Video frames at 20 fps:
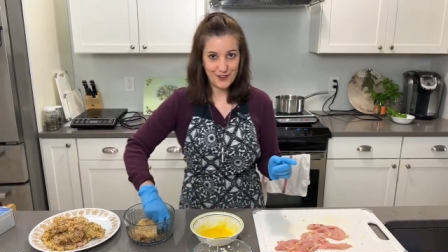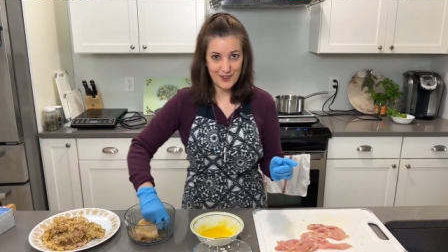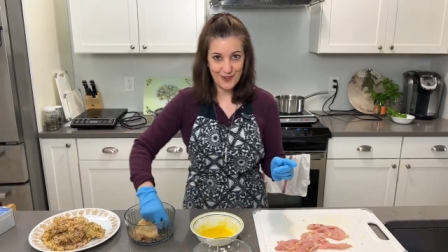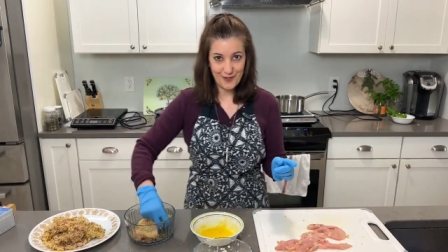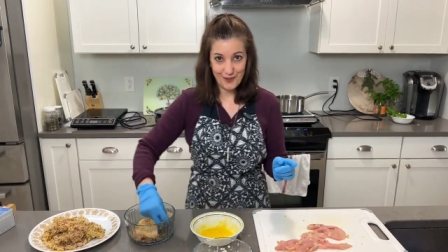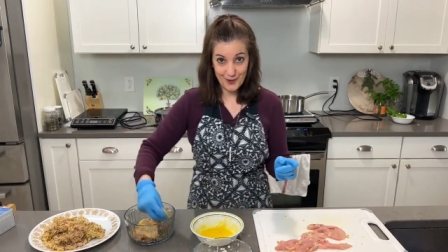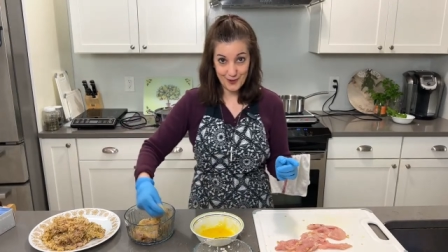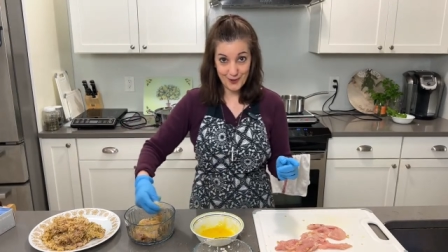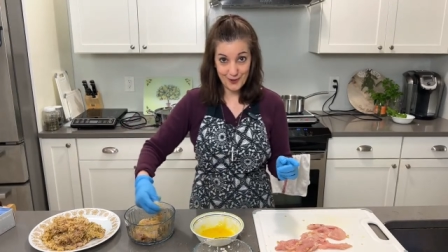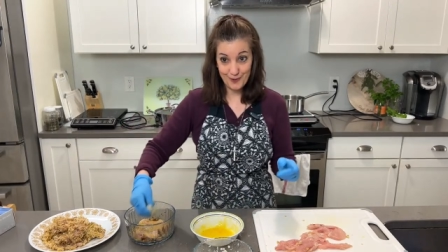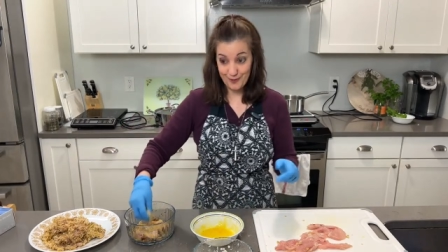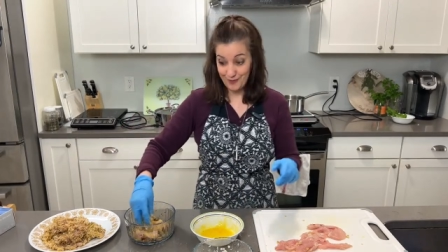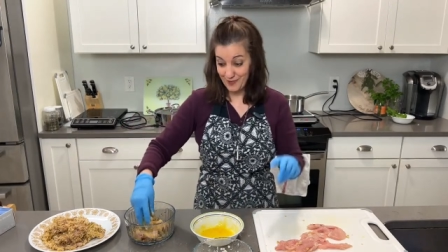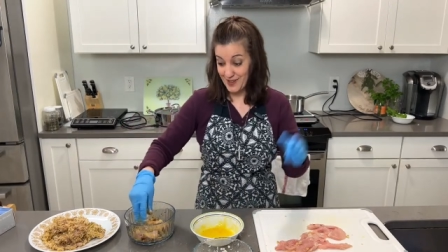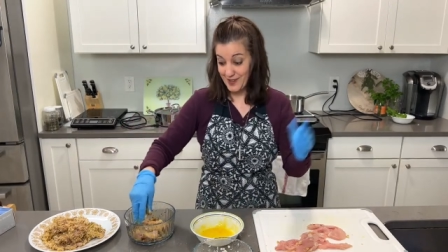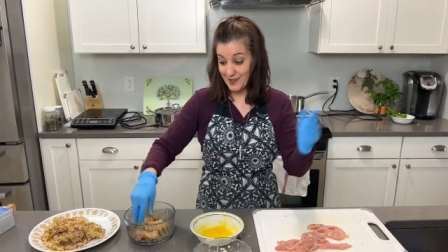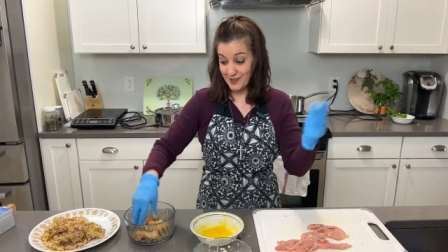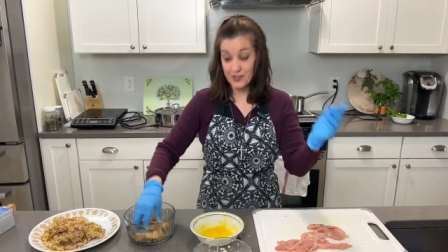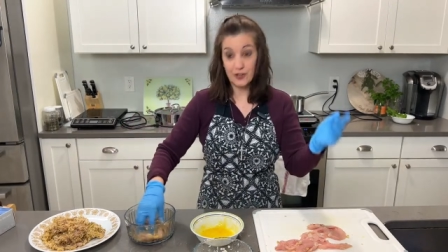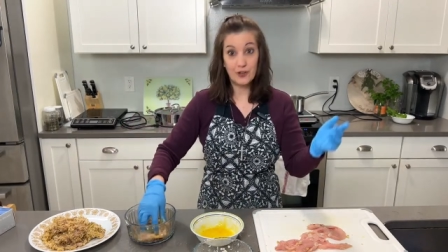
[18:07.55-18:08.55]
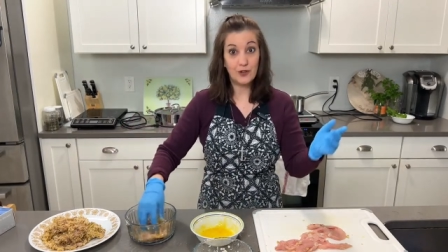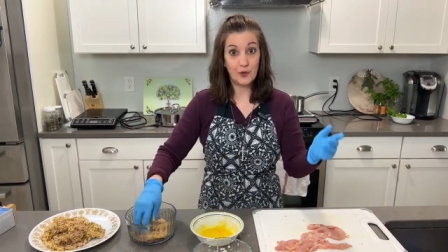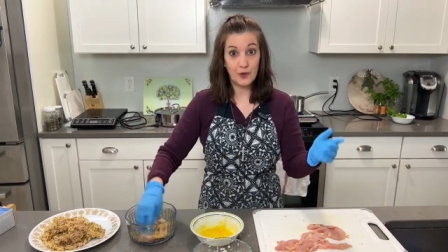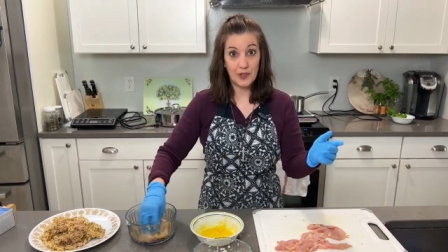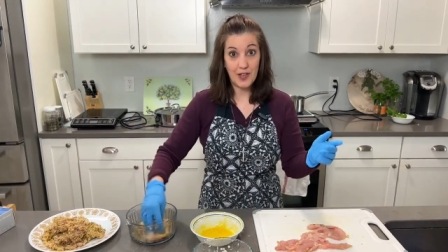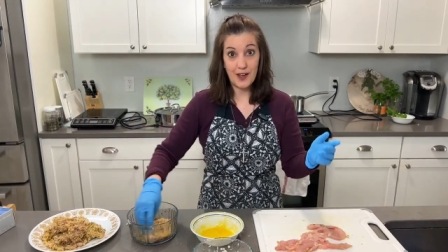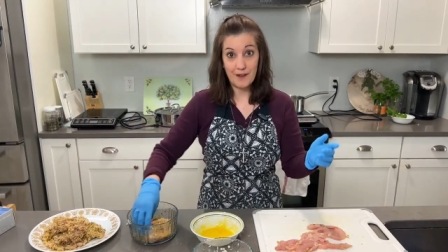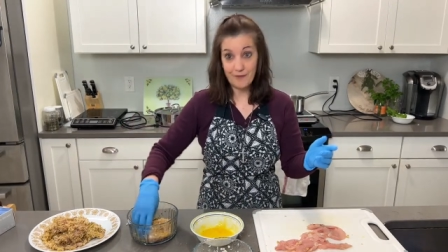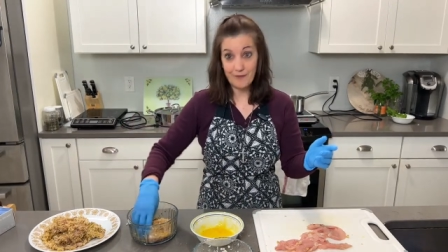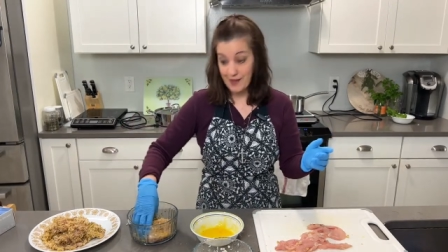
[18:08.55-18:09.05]
So if you like to do a
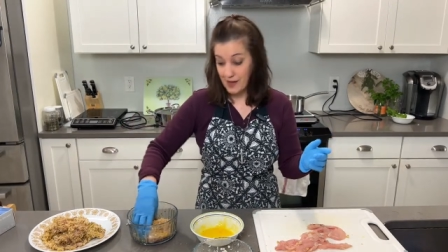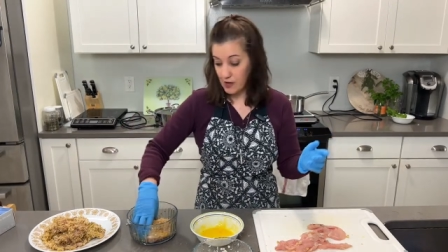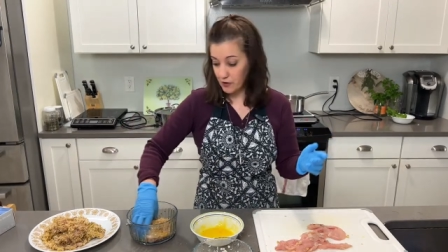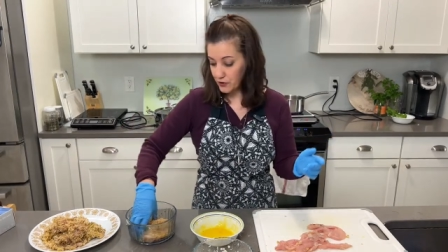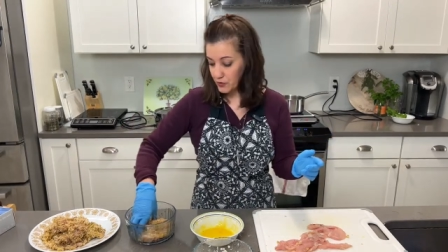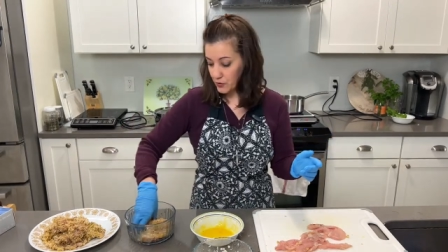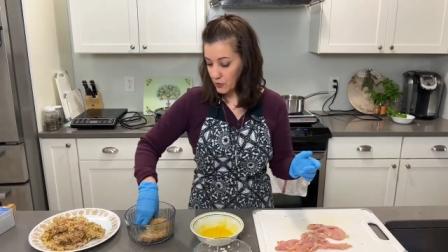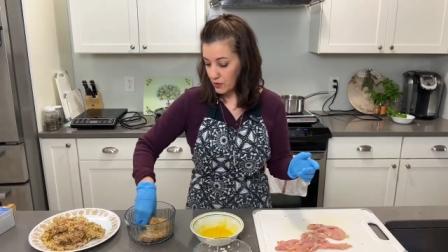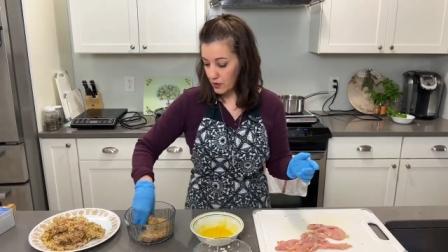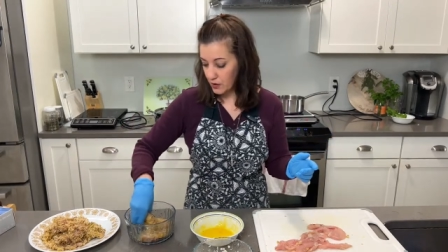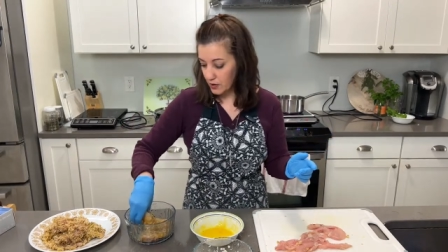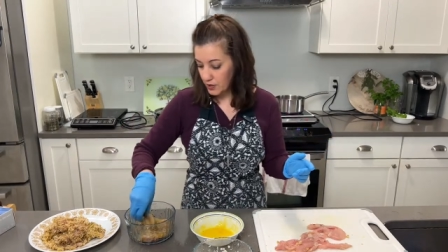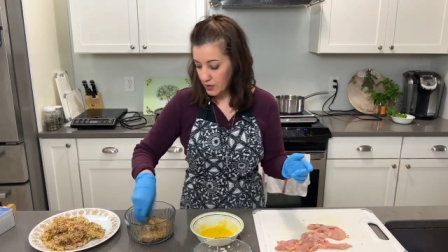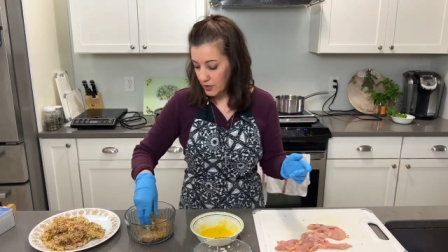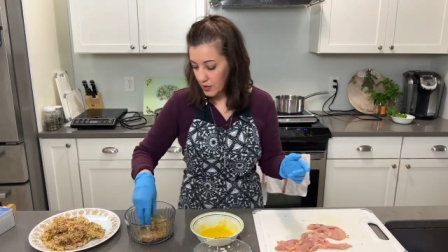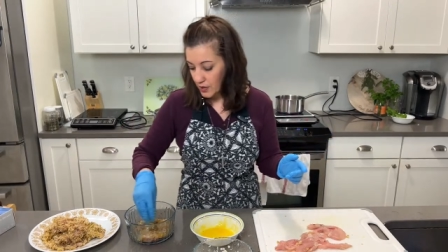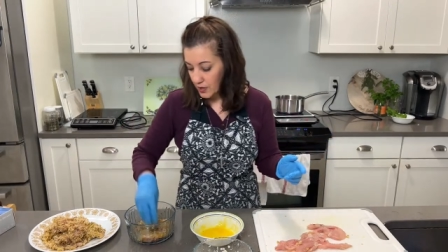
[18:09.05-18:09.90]
lot of outdoor